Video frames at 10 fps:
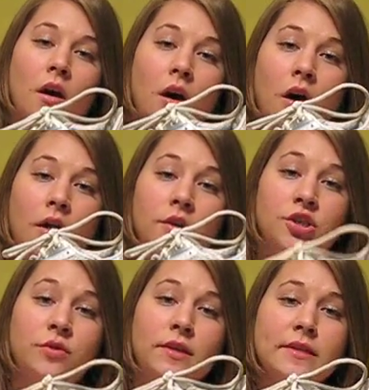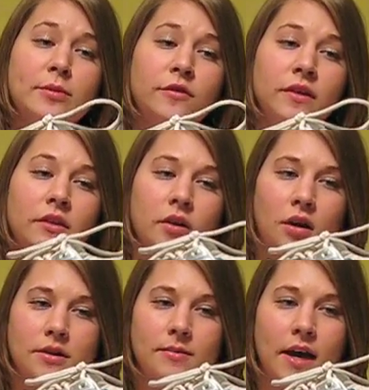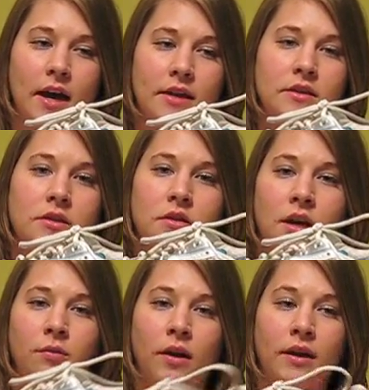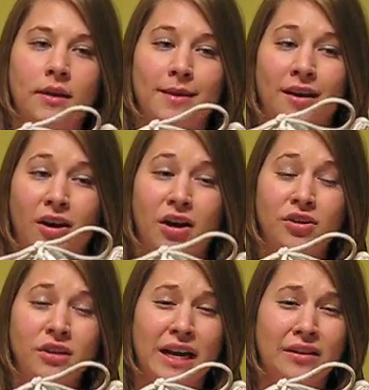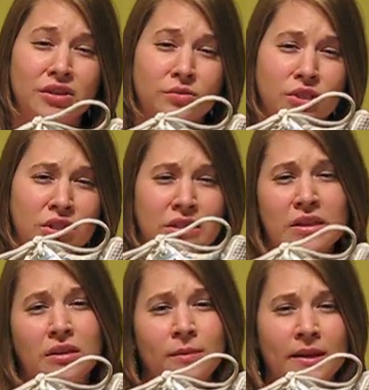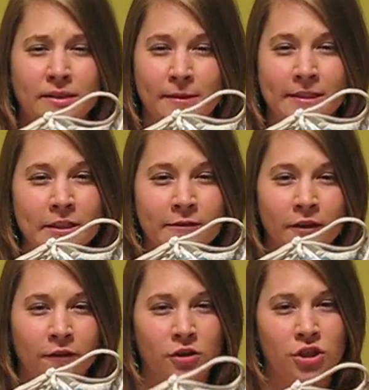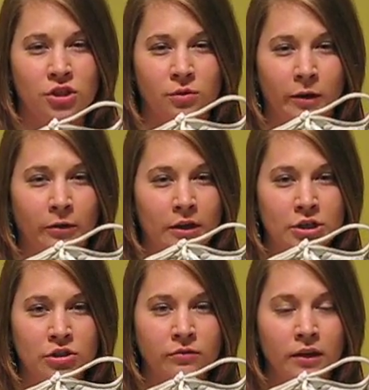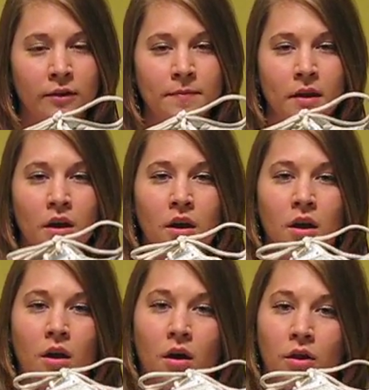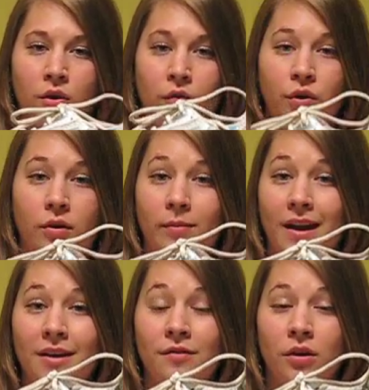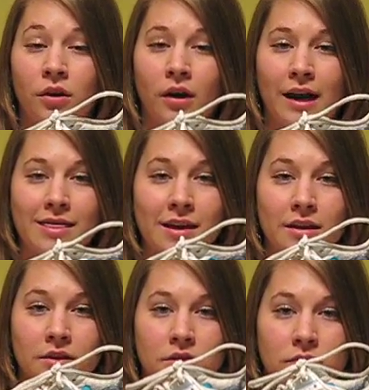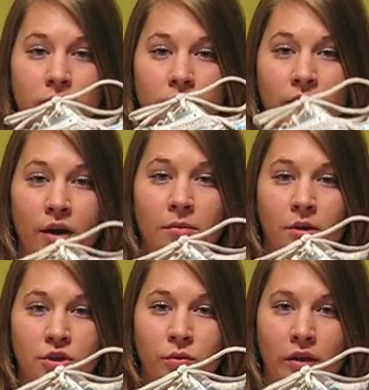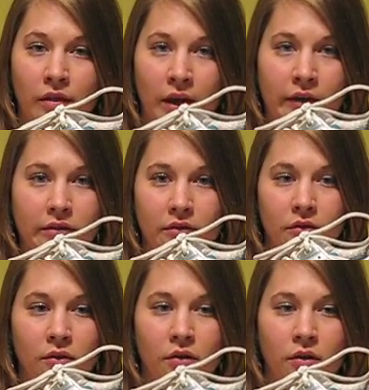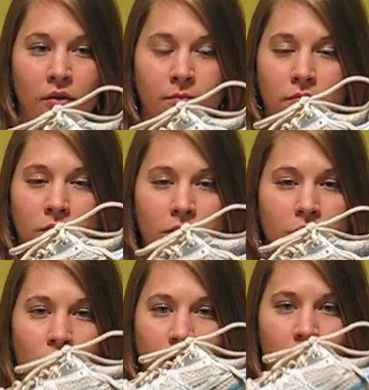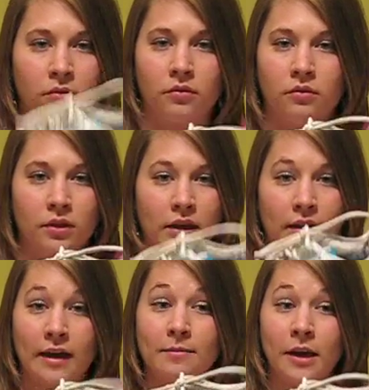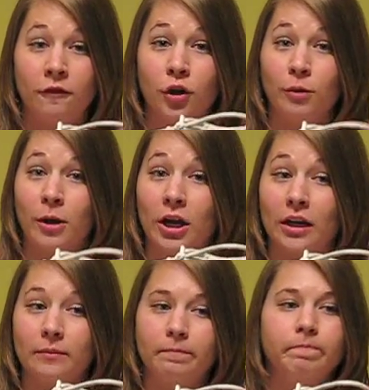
The shoe isn't perfect. There are some cons. They run at about $100, which is a little bit expensive if you're just a recreational runner. Although if you're a competitive runner, I think it's very much worth it. You get a lot of bang for your buck.